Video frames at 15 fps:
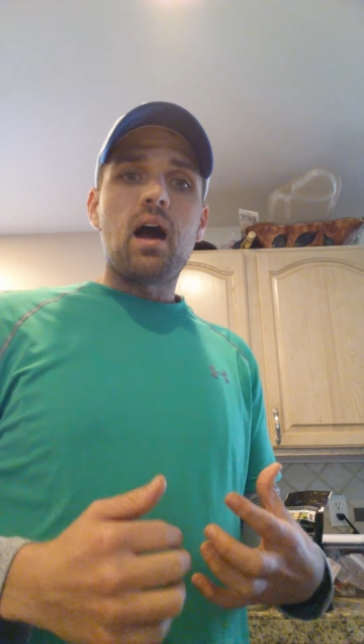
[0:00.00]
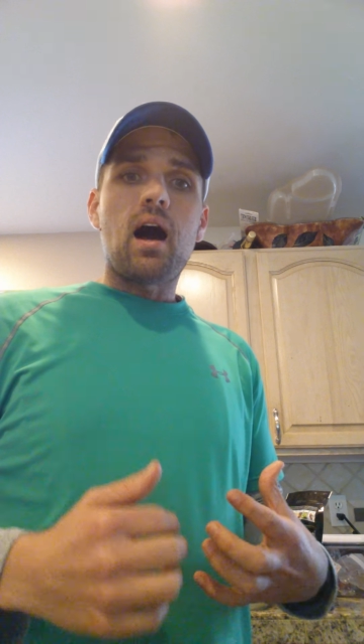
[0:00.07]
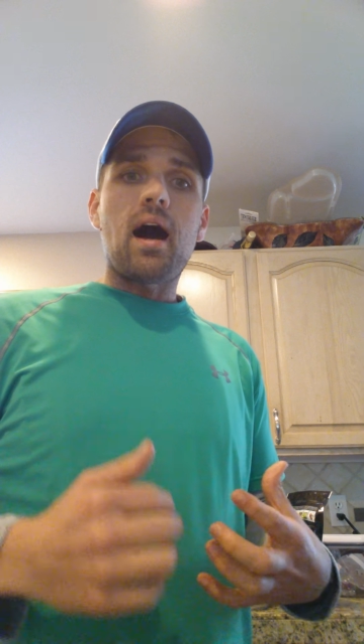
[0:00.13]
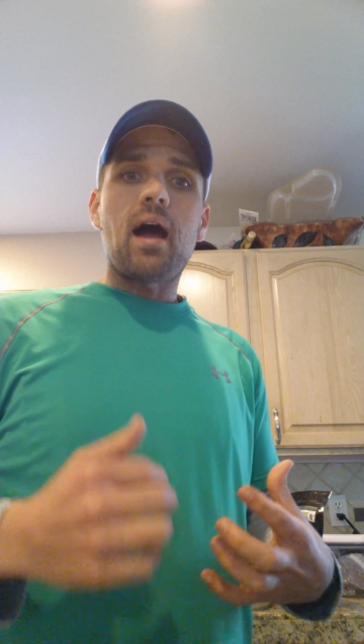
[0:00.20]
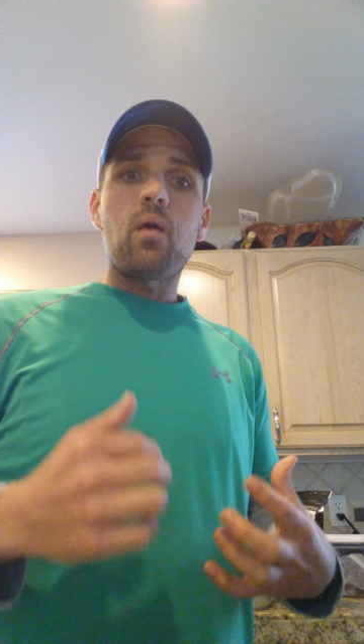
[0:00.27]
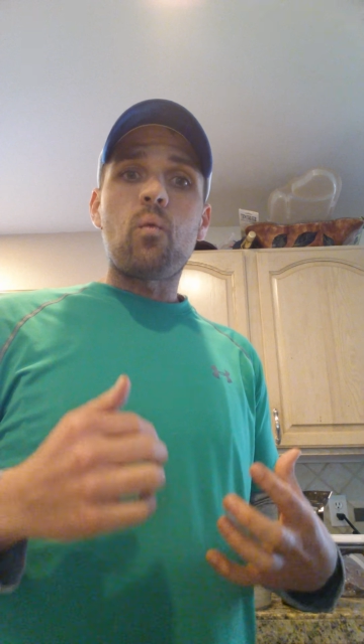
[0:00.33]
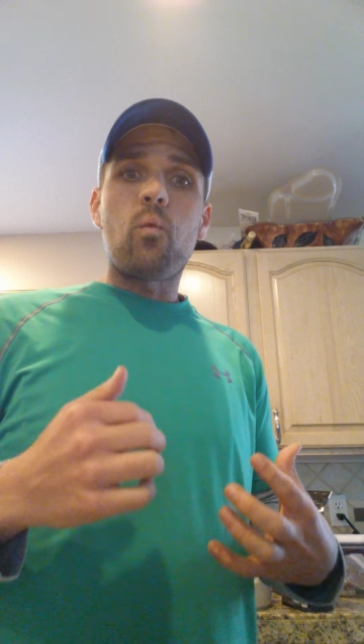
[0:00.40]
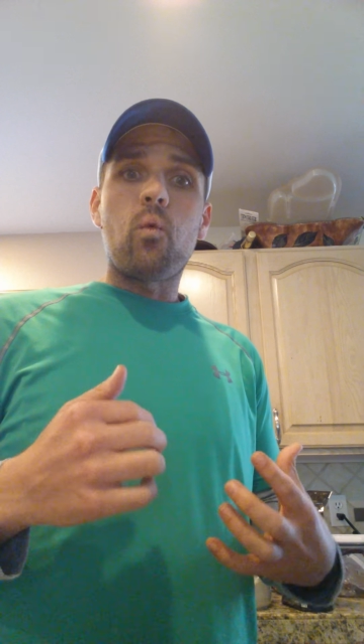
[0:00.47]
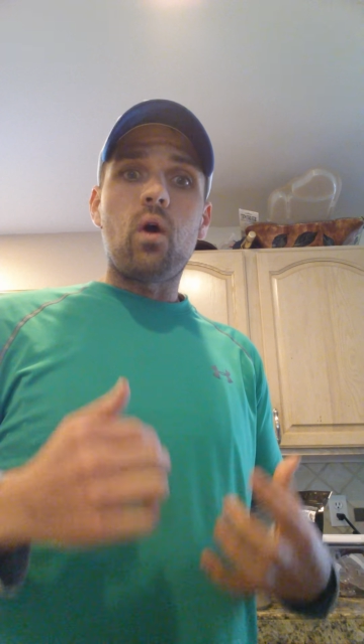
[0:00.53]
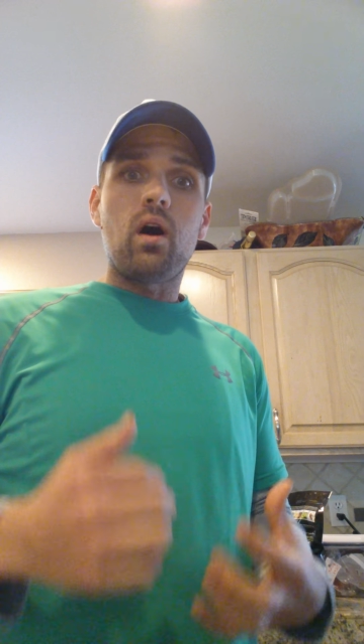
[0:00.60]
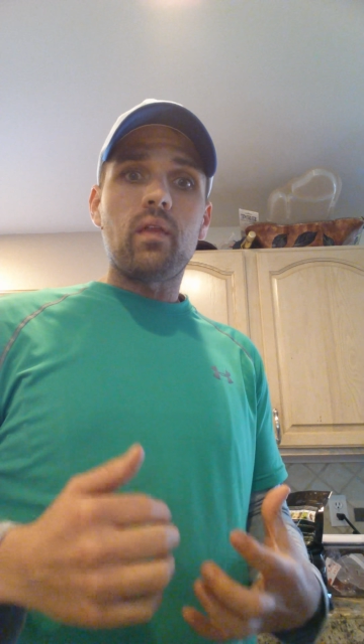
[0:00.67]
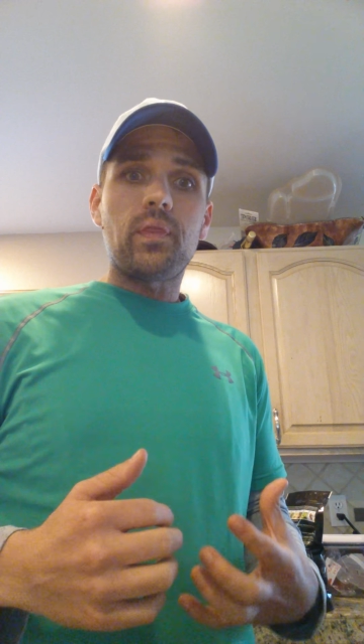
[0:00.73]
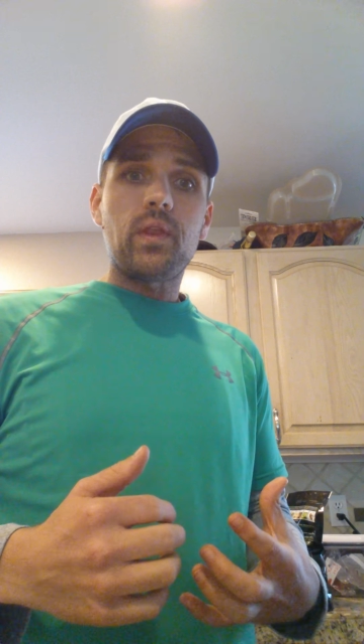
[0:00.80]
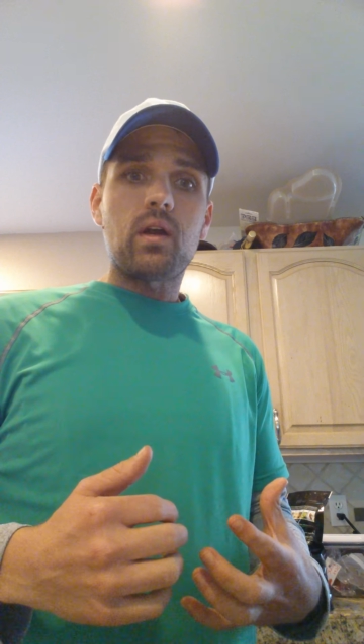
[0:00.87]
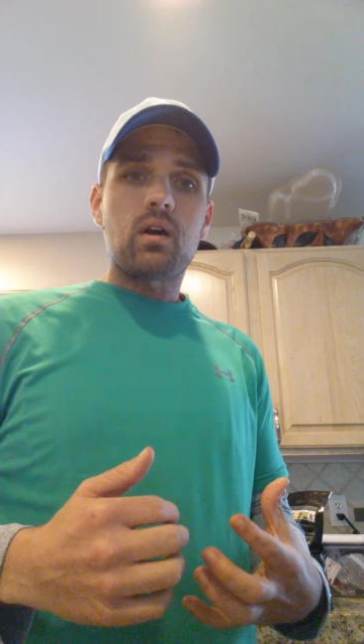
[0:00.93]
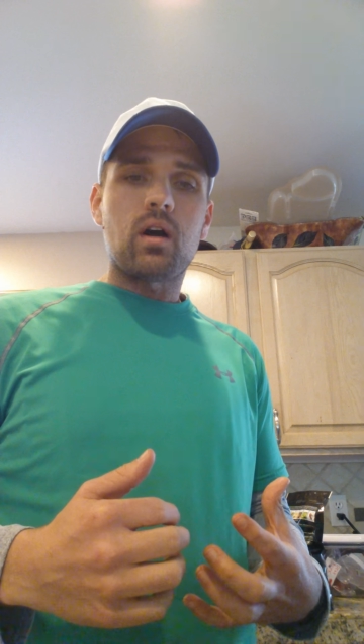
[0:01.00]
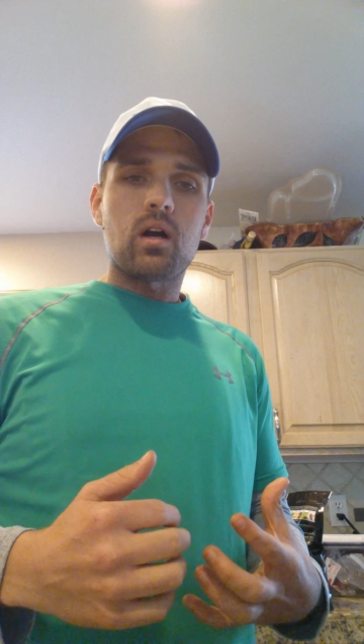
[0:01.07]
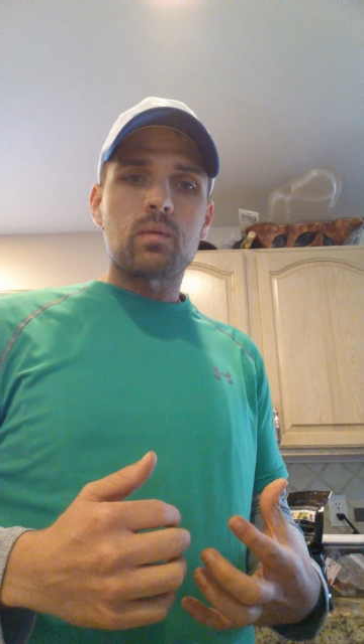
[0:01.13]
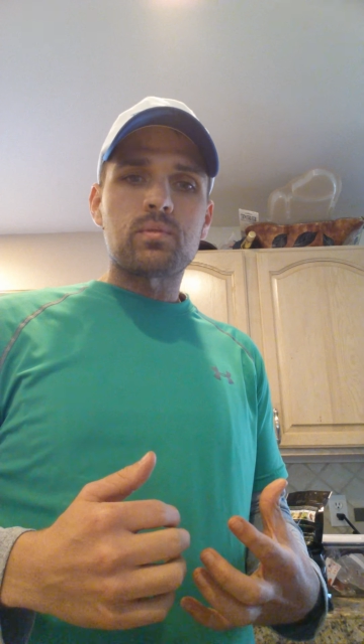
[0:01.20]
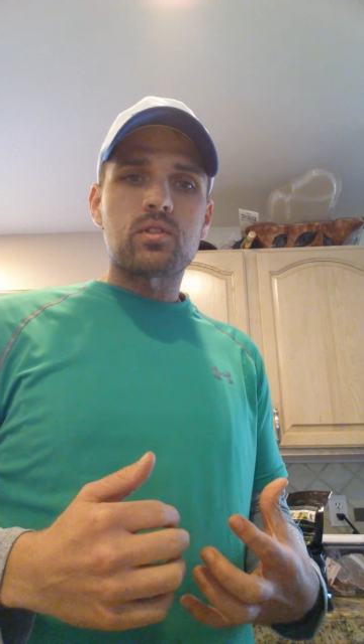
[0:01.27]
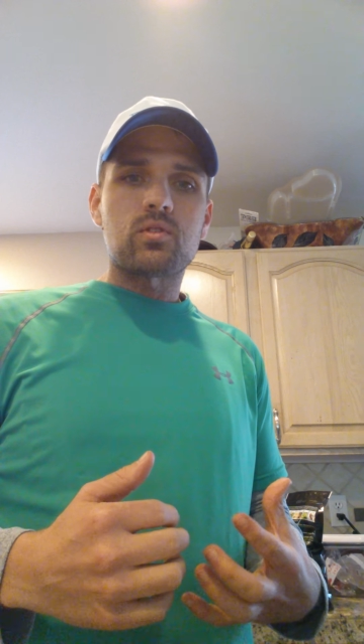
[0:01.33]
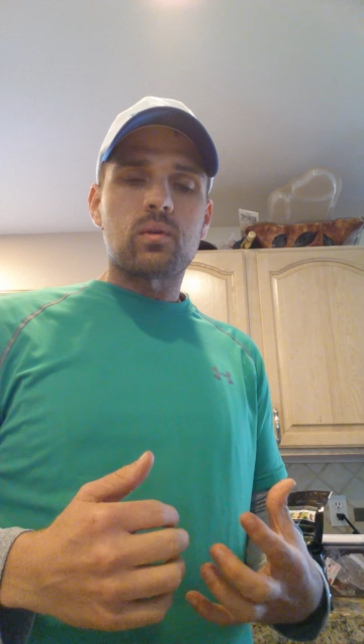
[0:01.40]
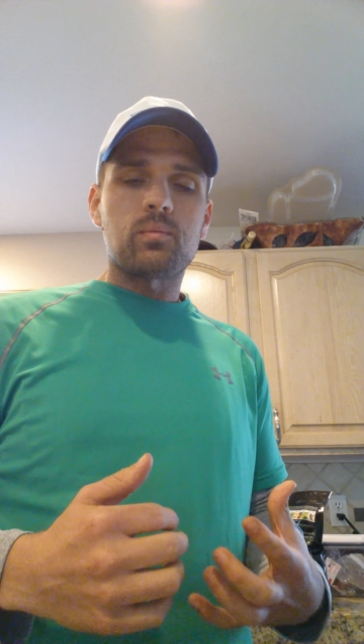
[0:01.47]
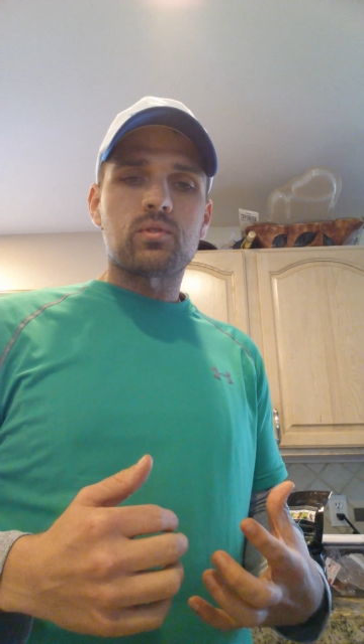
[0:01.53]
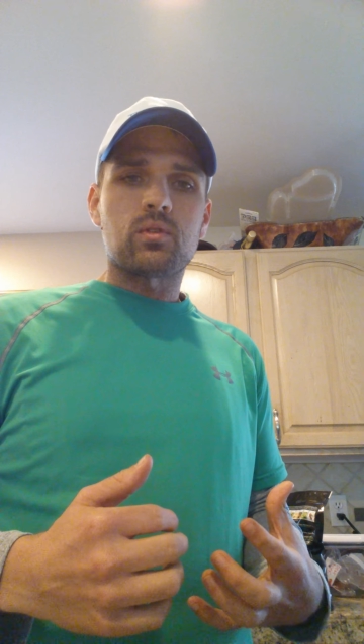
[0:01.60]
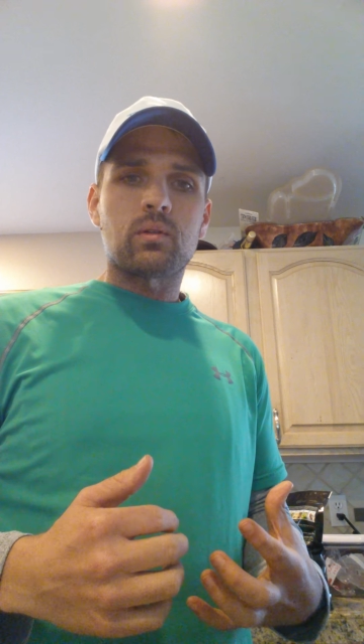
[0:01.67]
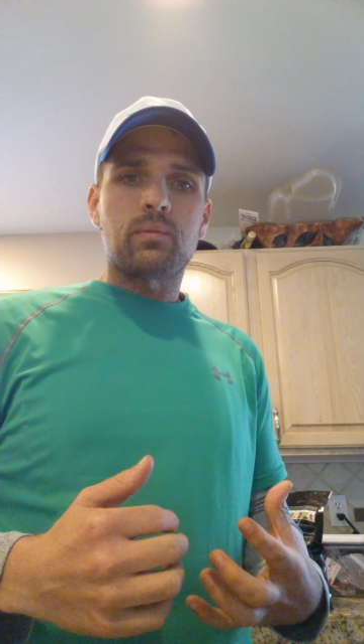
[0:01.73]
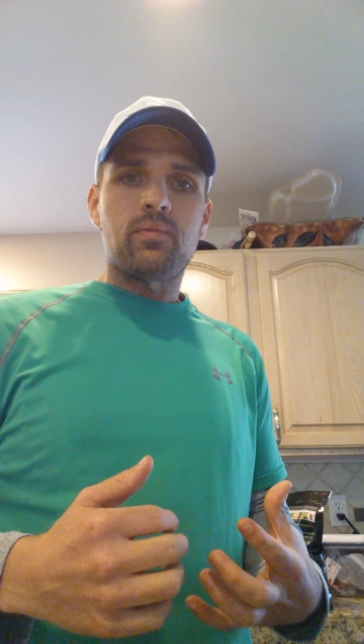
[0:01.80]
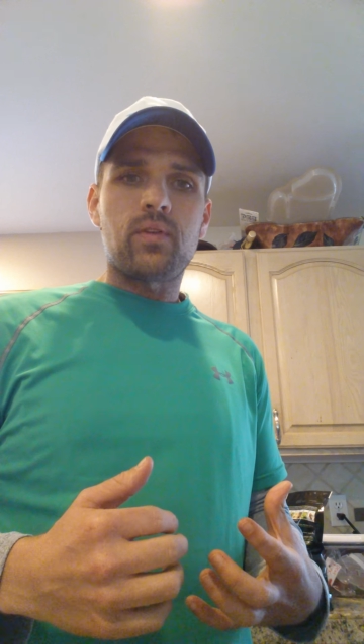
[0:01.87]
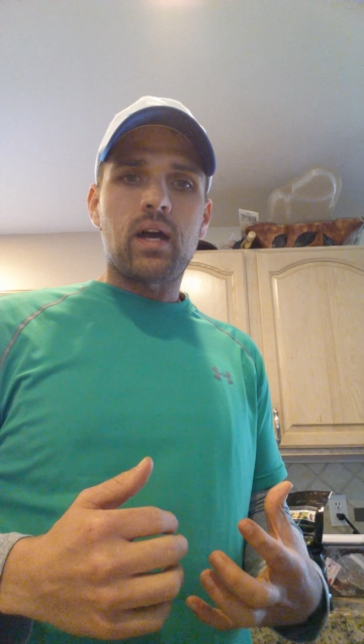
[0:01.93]
I want the carbs to
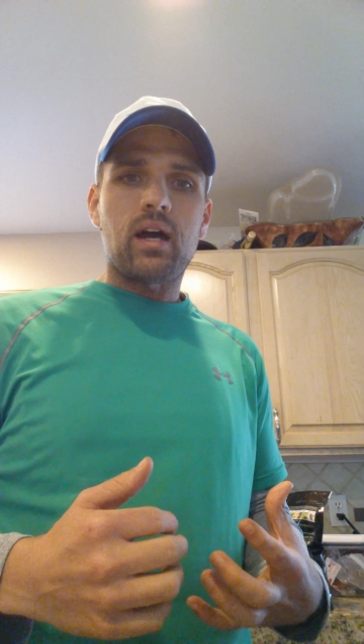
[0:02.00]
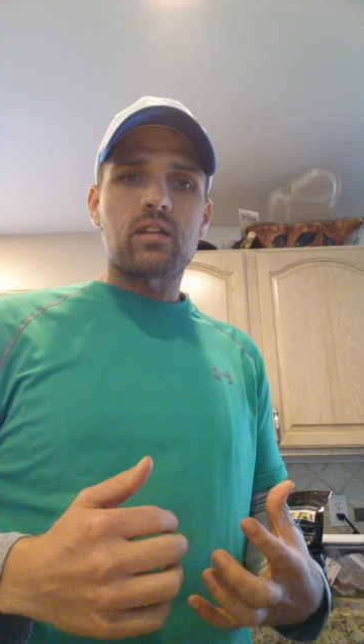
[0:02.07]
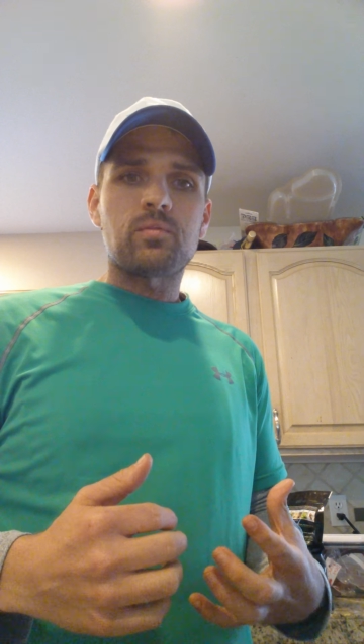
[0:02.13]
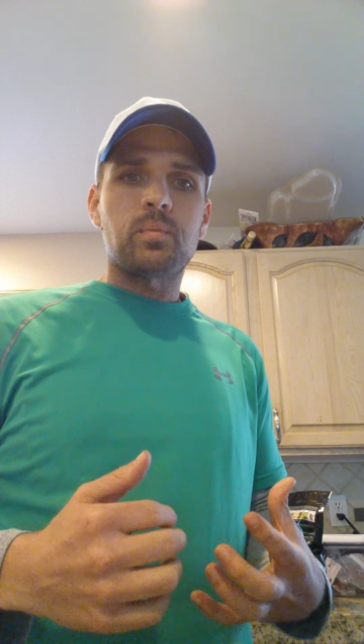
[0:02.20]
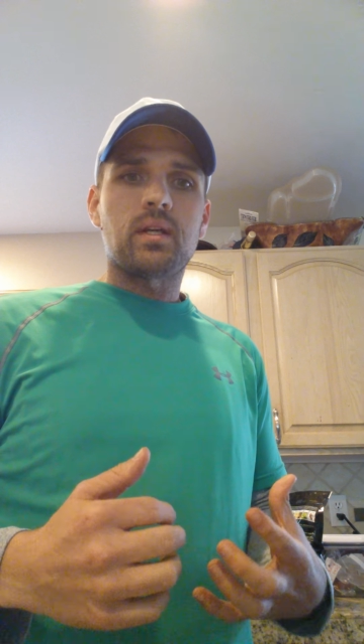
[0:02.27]
absorb fast